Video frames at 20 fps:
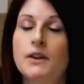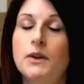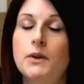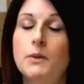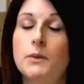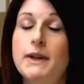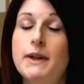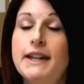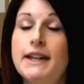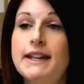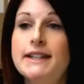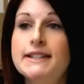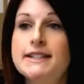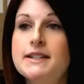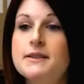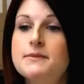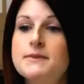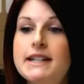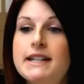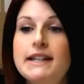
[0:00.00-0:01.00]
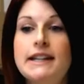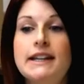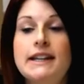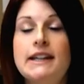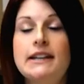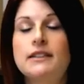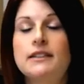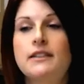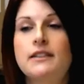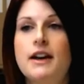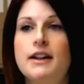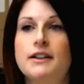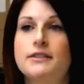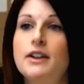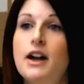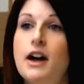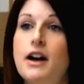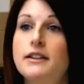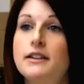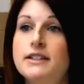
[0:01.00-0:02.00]
We end up taking a lot of
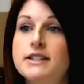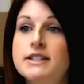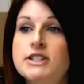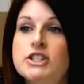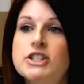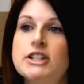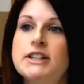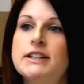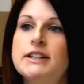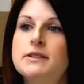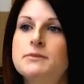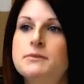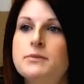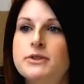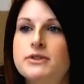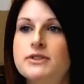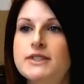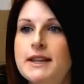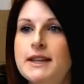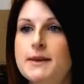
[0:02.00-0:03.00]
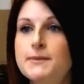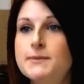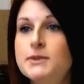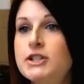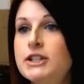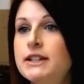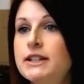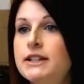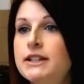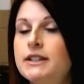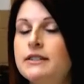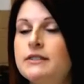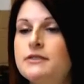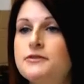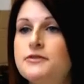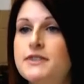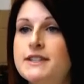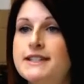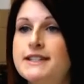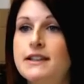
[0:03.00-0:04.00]
cognition, perception,
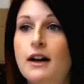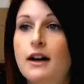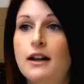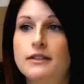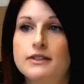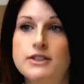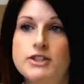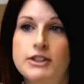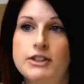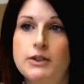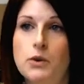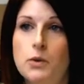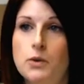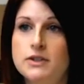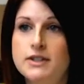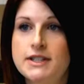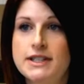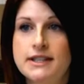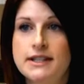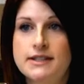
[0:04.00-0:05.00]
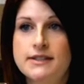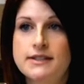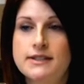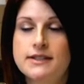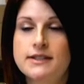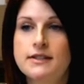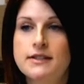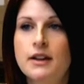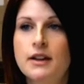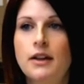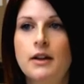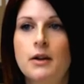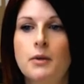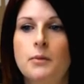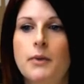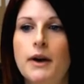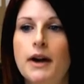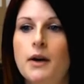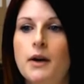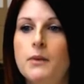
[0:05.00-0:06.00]
physiology courses
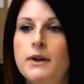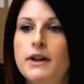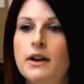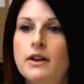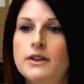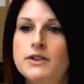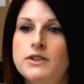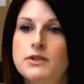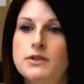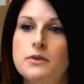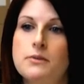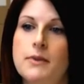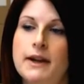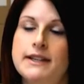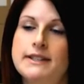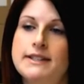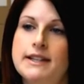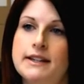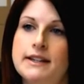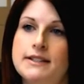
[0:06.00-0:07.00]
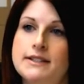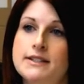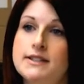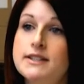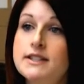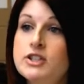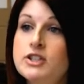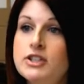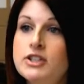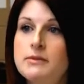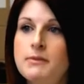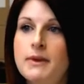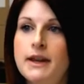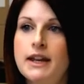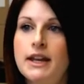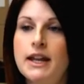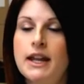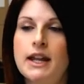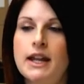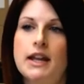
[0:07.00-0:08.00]
but we also might take decision
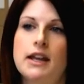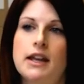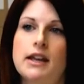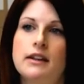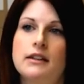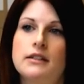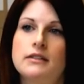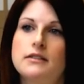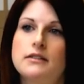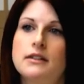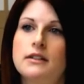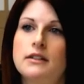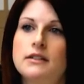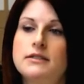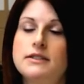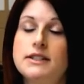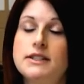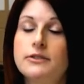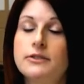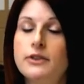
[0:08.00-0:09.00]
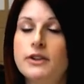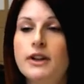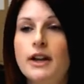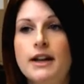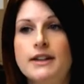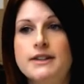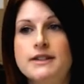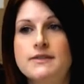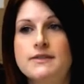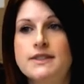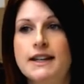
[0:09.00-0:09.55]
making, different kinds of